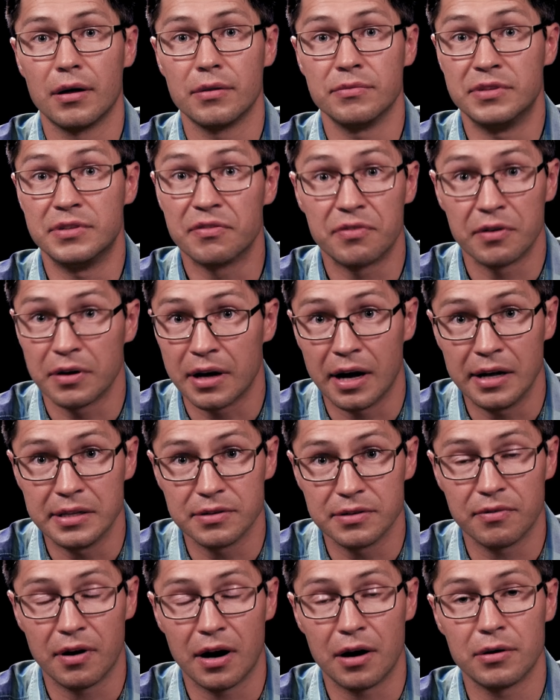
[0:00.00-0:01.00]
different kinds
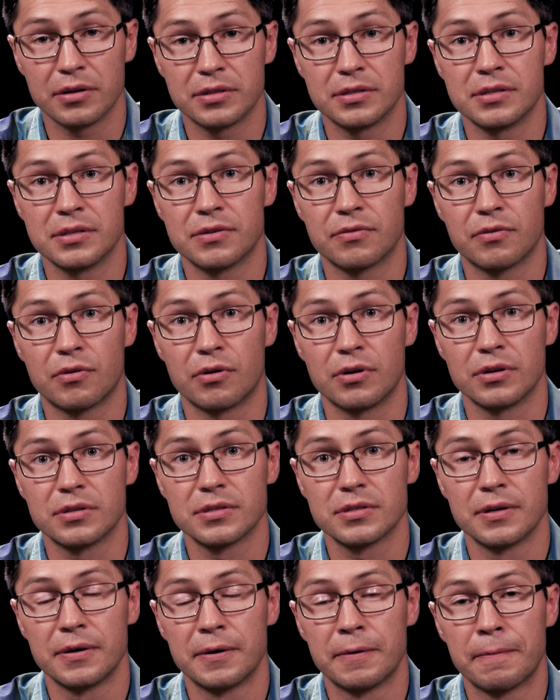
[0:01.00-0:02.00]
of viruses, of
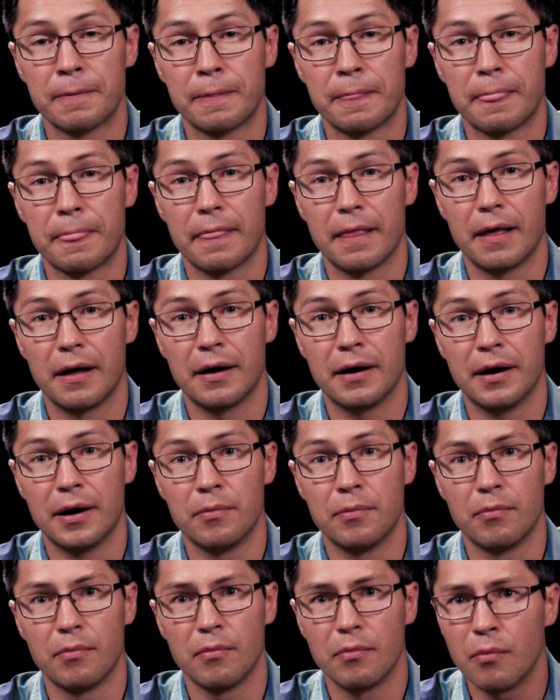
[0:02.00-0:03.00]
course?
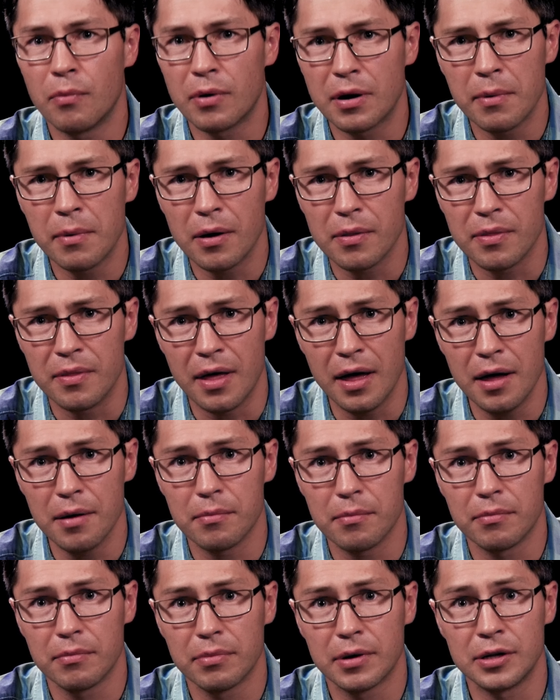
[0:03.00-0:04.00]
What about
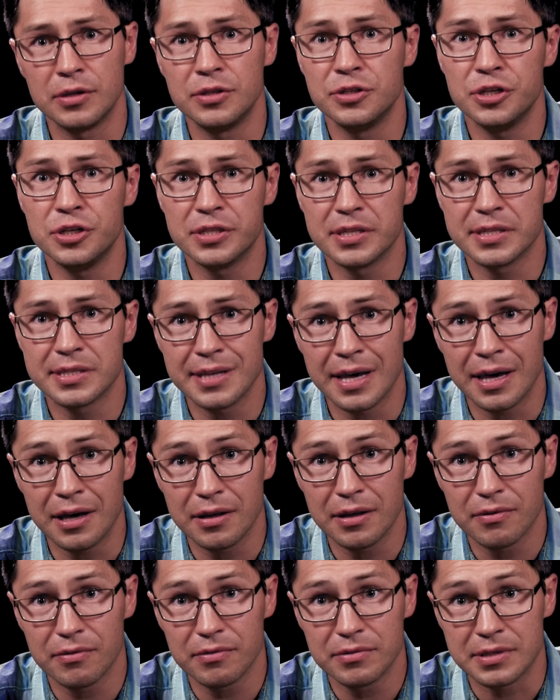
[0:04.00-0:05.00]
them? Couldn't Jesus
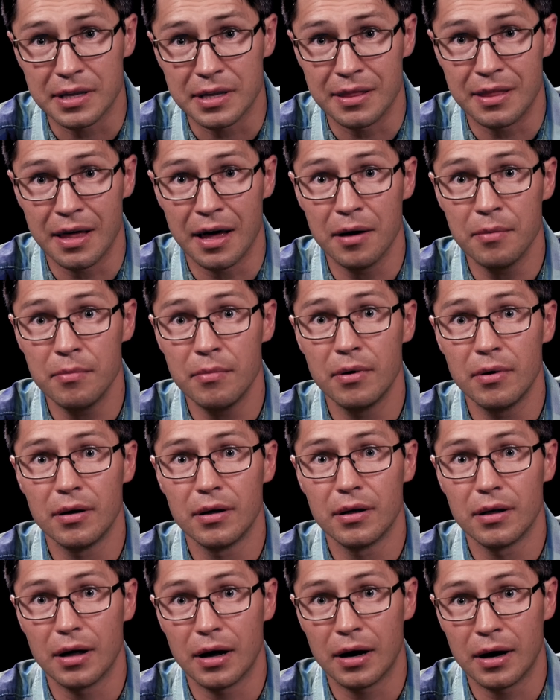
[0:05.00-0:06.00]
say to them,
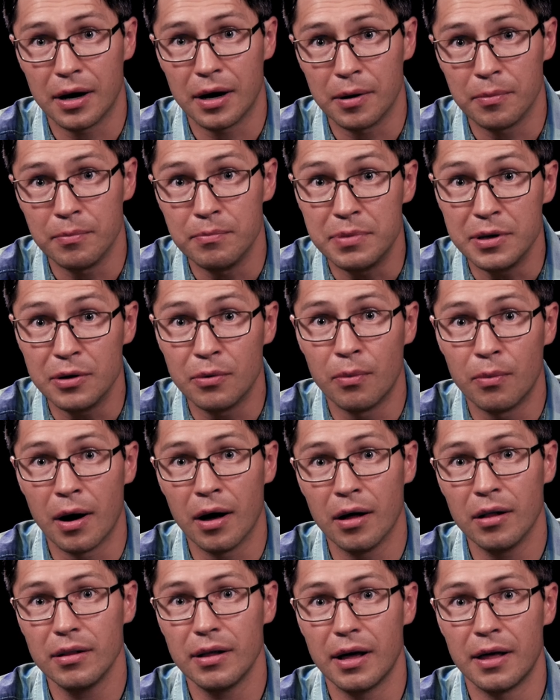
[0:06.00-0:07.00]
be
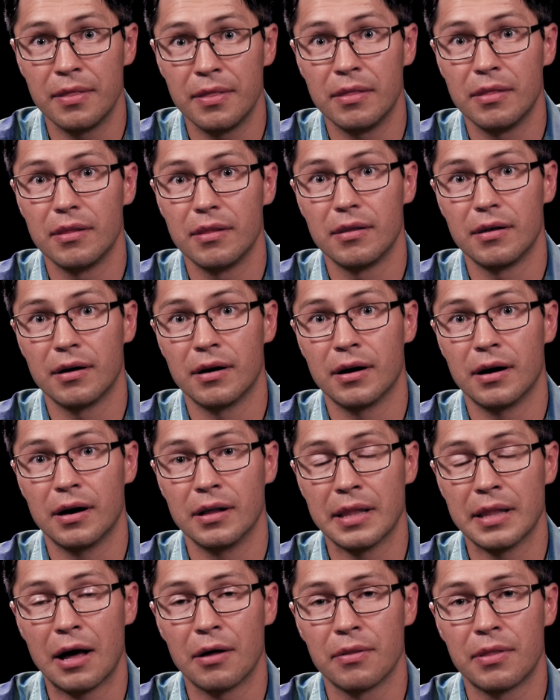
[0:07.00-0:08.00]
well and
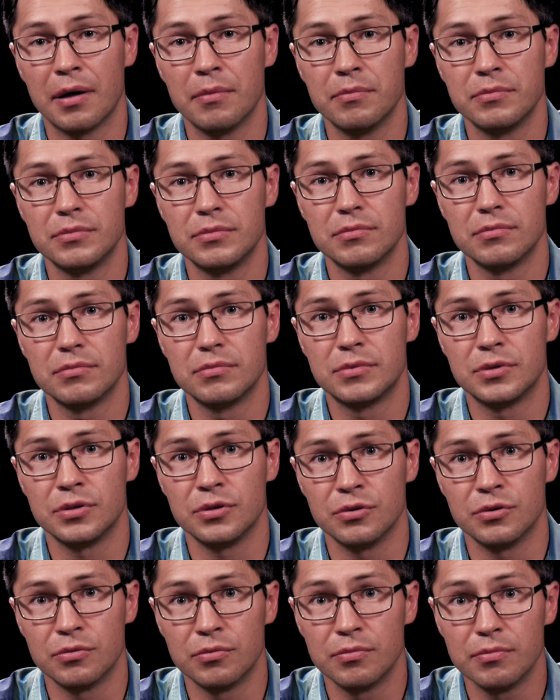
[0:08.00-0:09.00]
allow them
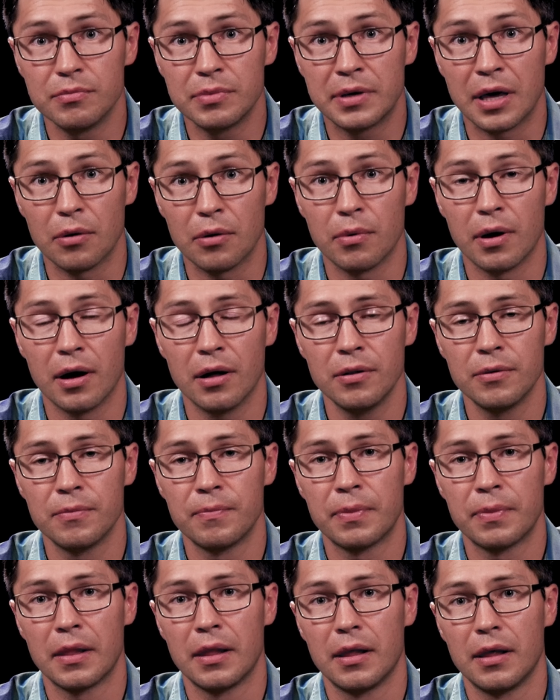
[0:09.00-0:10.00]
to get well
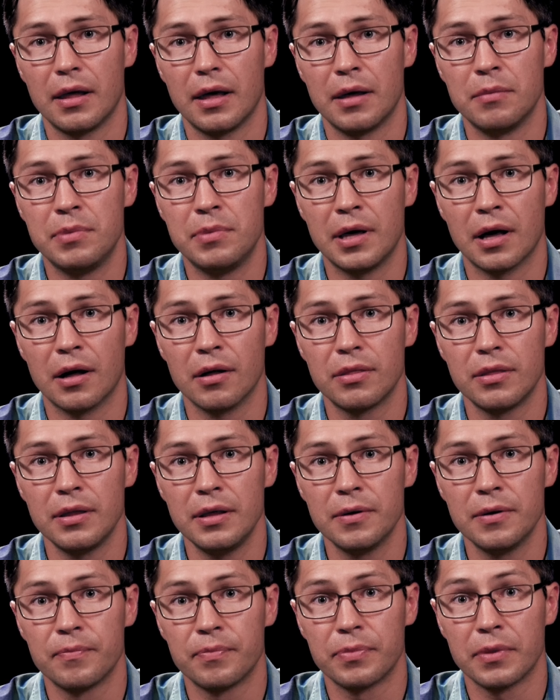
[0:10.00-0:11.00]
and be
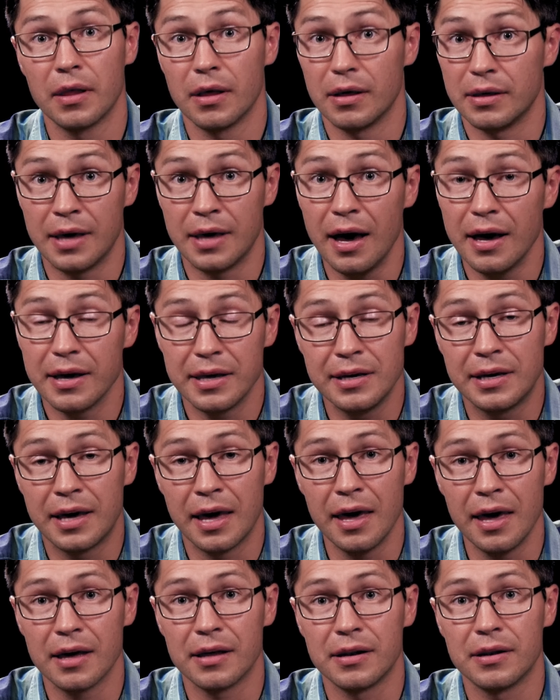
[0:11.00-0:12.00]
healthy? Yeah, he
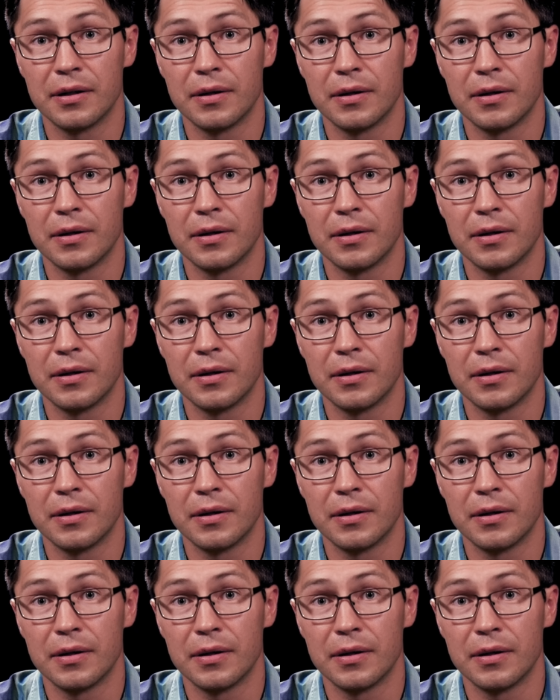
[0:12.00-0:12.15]
can.